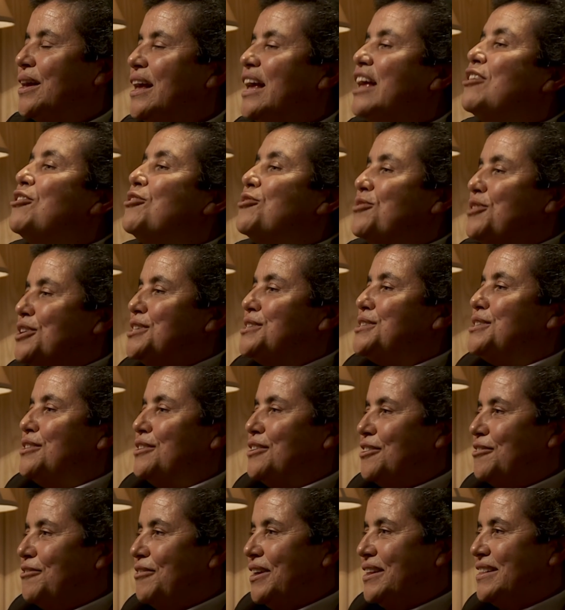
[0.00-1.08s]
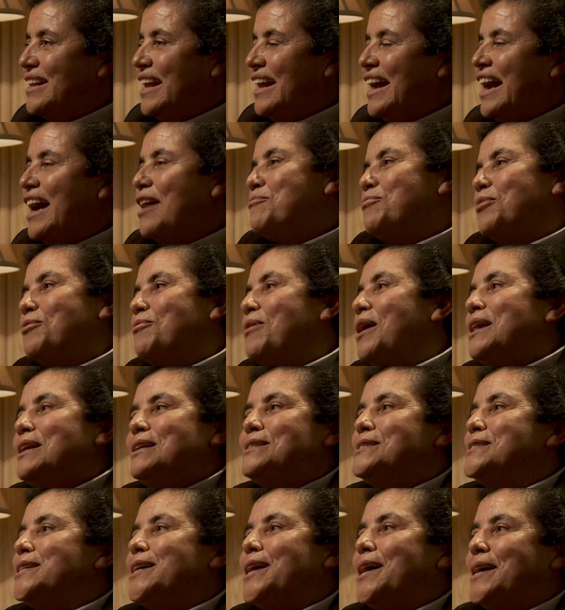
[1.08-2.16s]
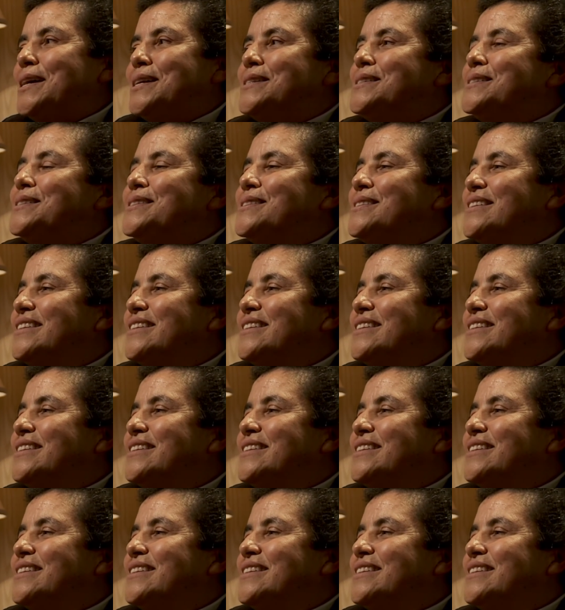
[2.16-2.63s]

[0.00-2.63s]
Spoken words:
and you deserve it, and happy Valentine's